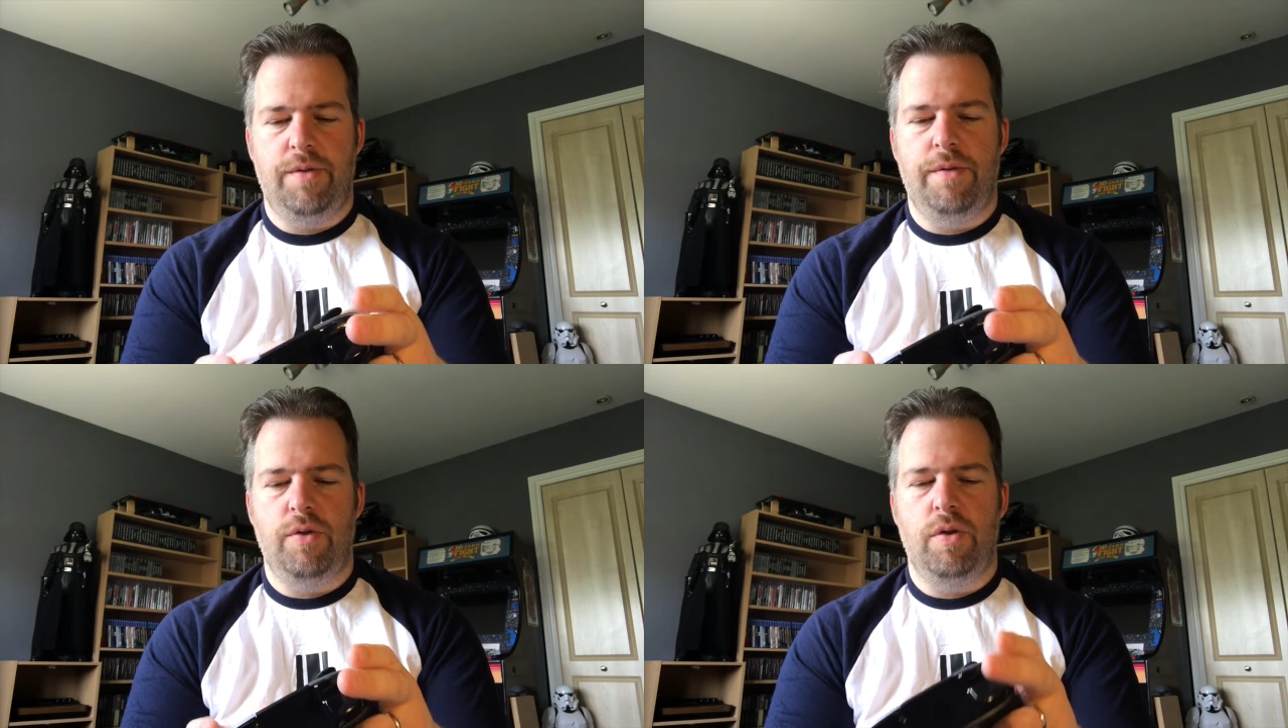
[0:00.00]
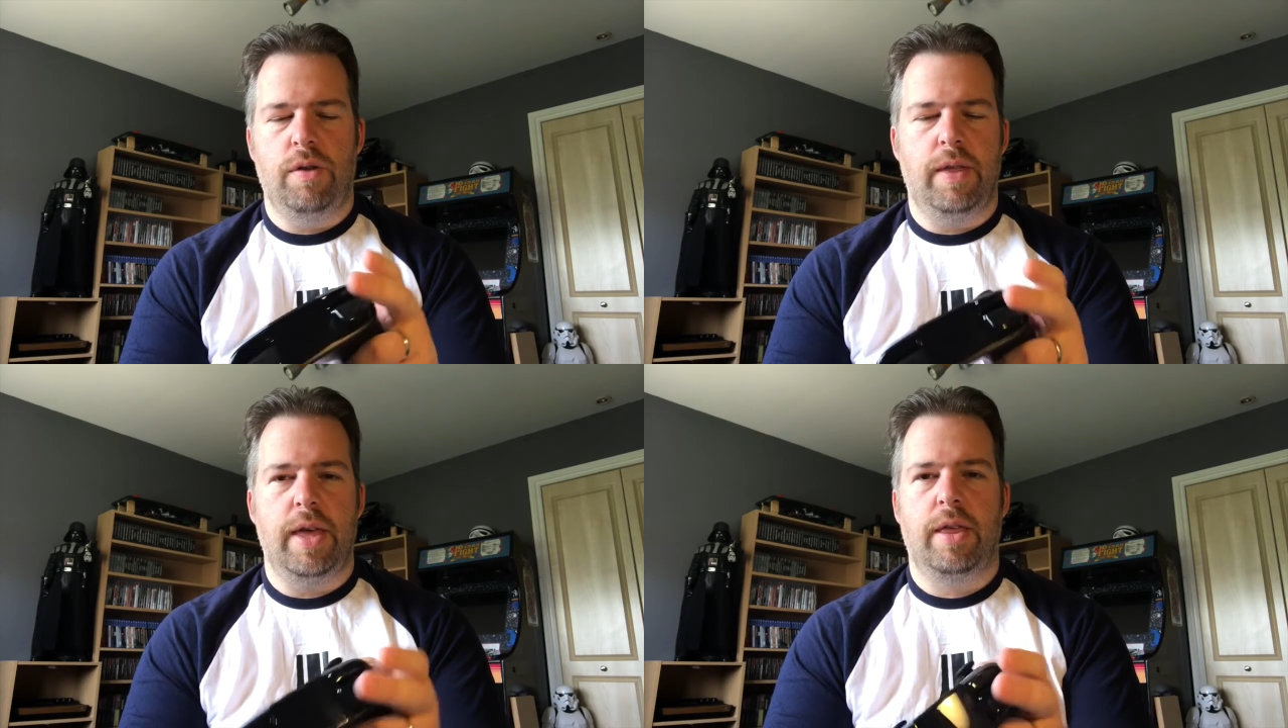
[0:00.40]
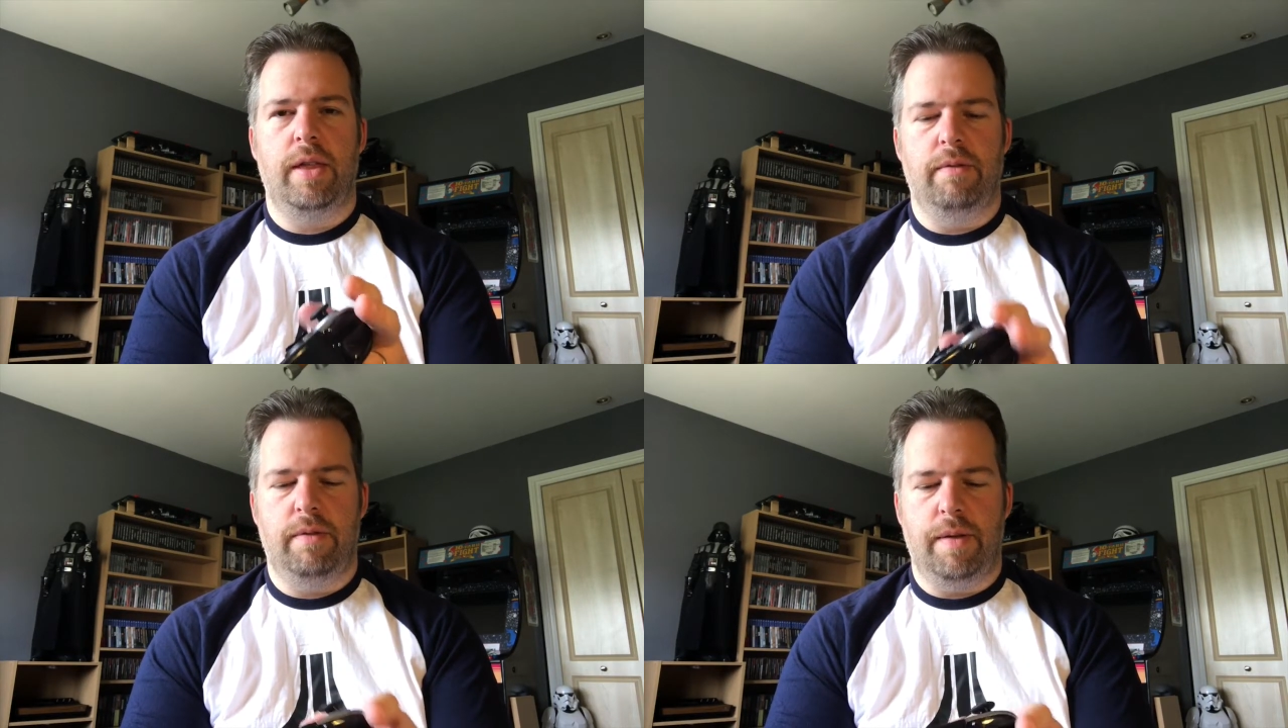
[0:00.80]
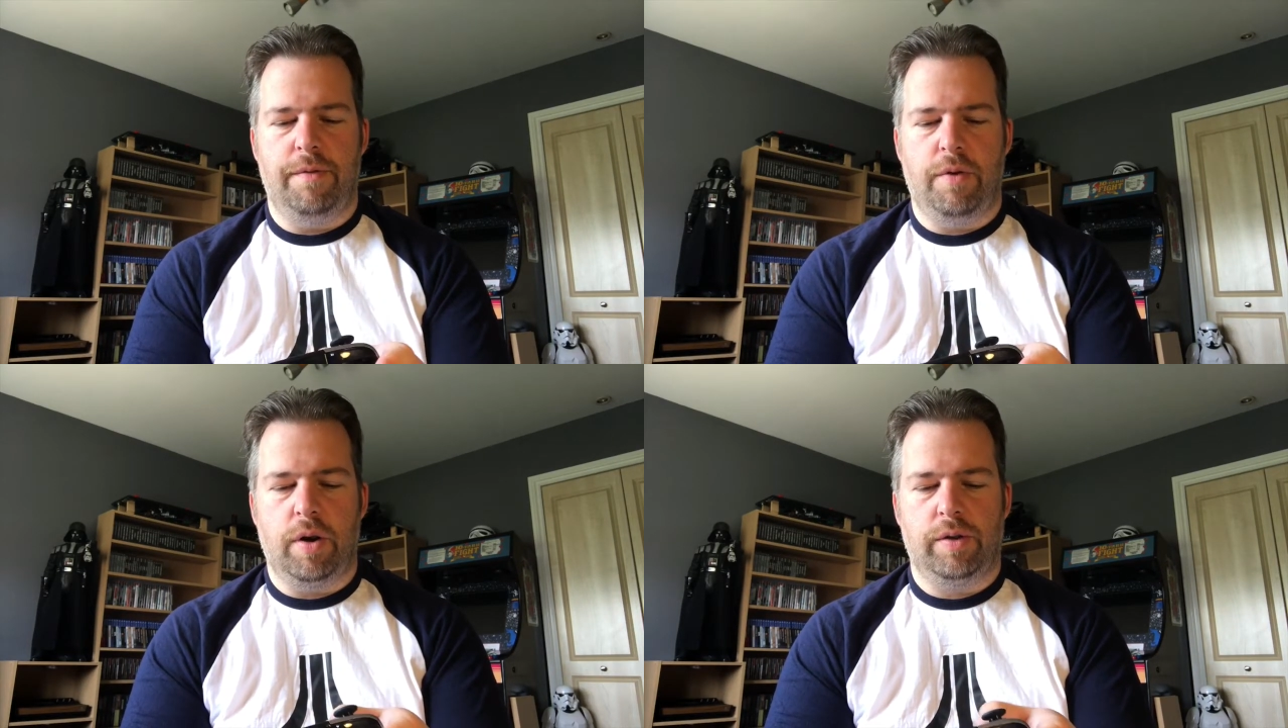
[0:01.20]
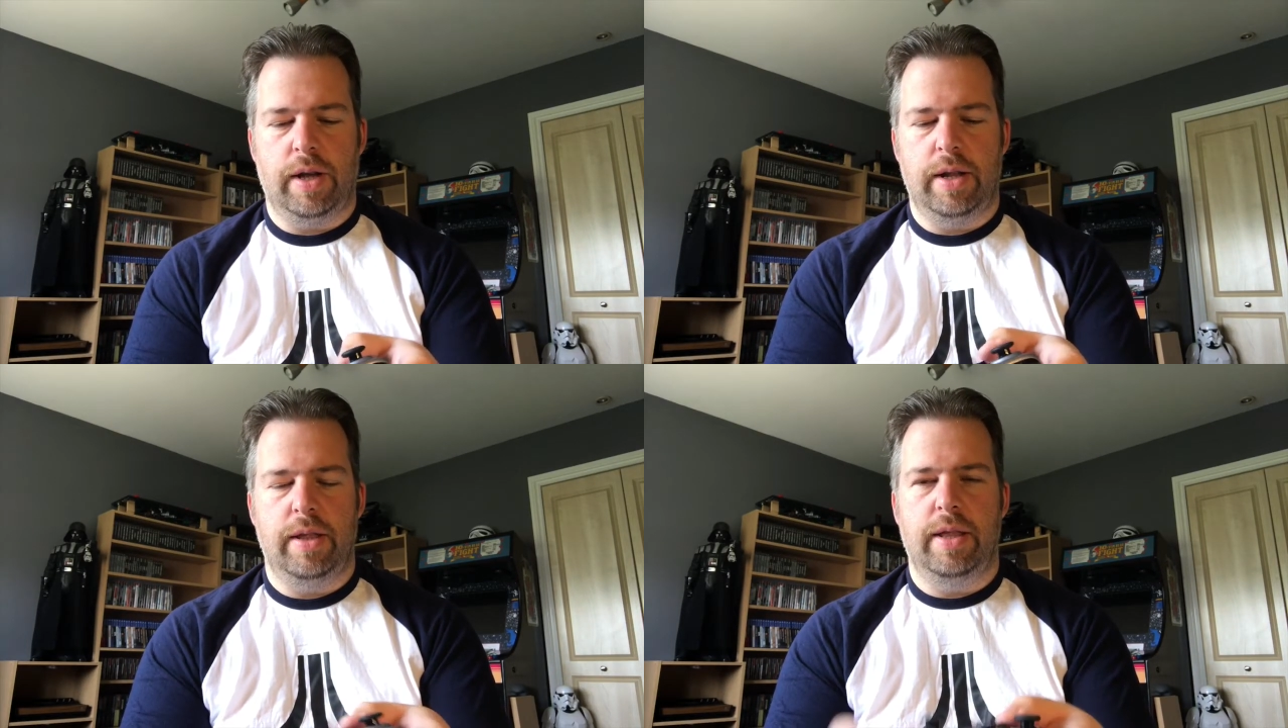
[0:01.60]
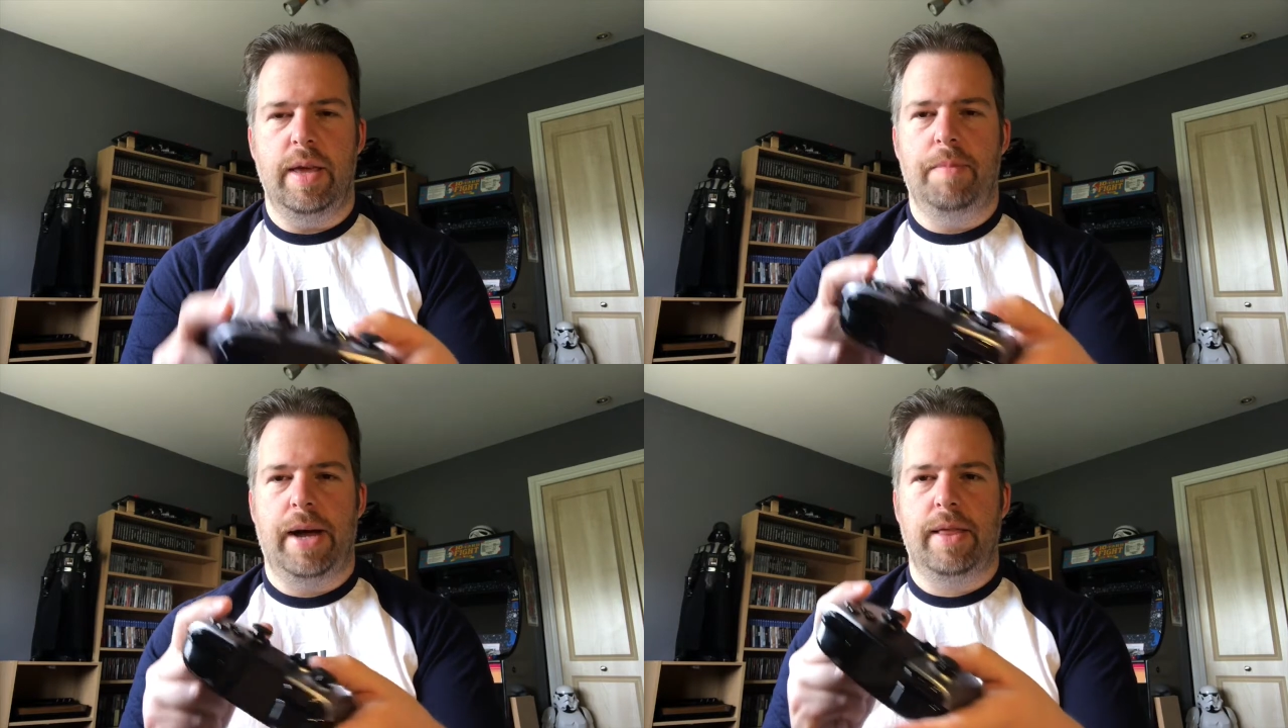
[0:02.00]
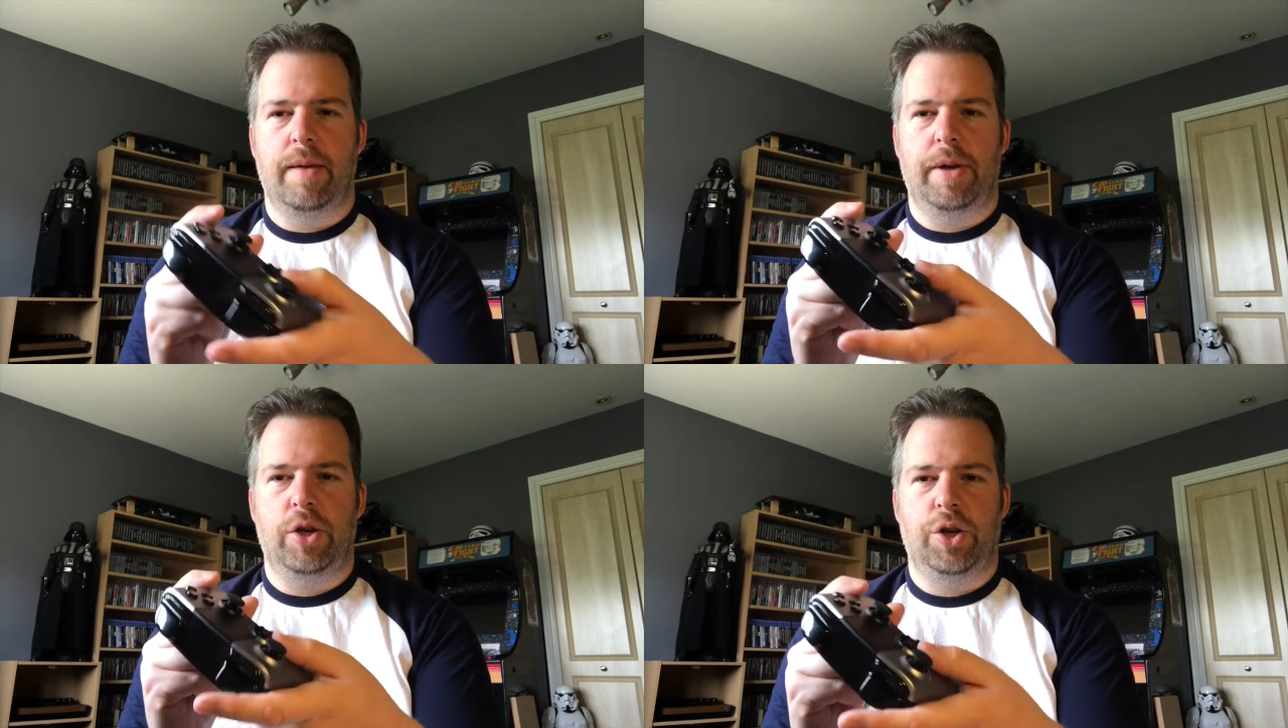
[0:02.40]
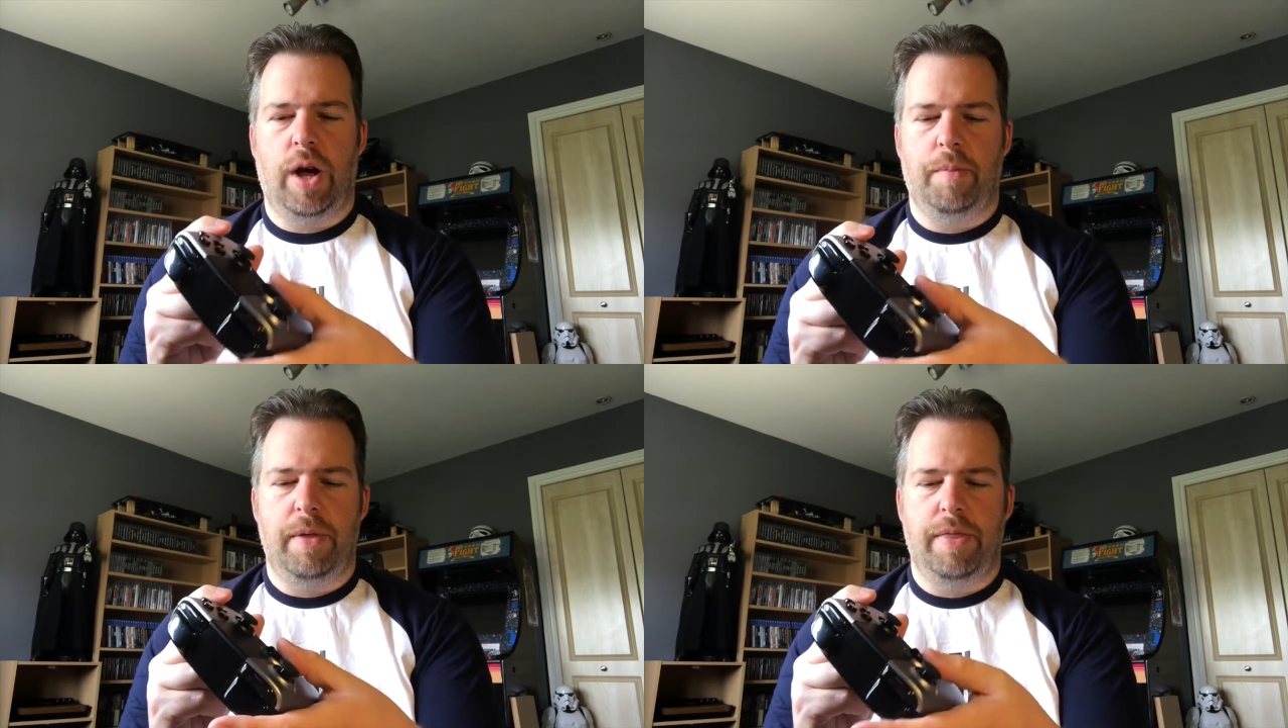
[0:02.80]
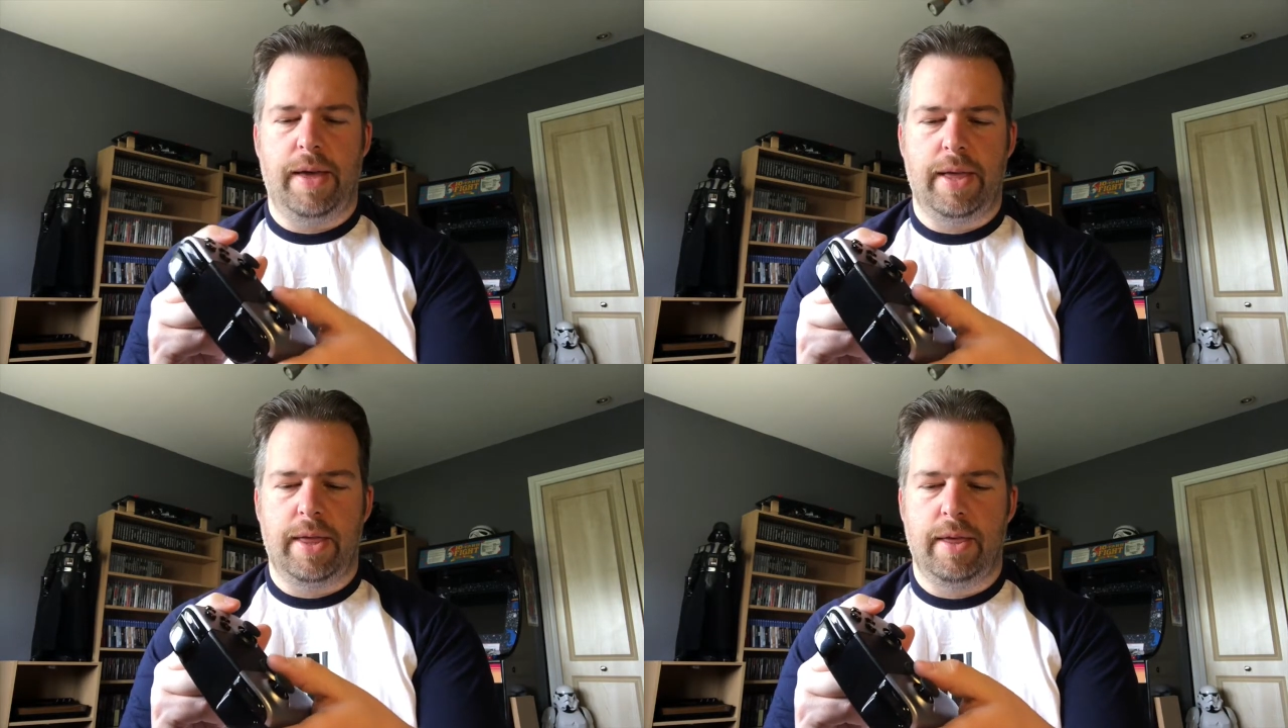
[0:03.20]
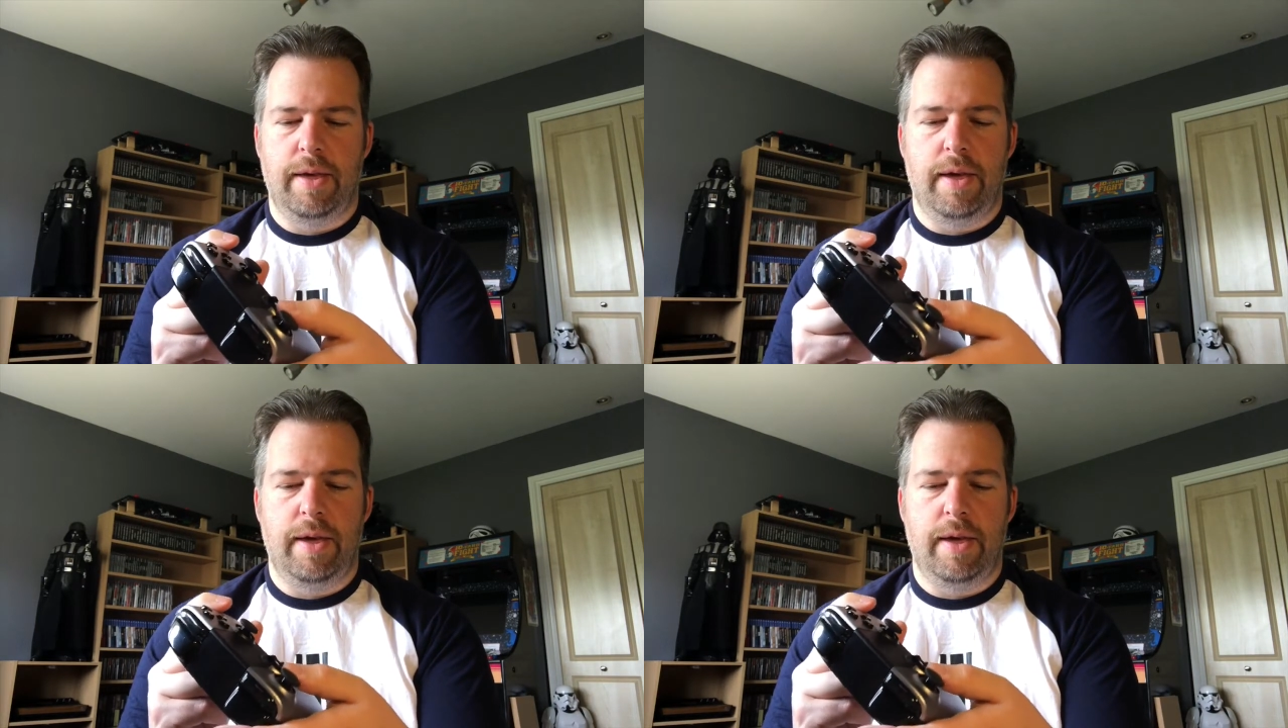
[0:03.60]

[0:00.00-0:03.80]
reviews of this and folk are saying that the D-pad's a bit sharp and things.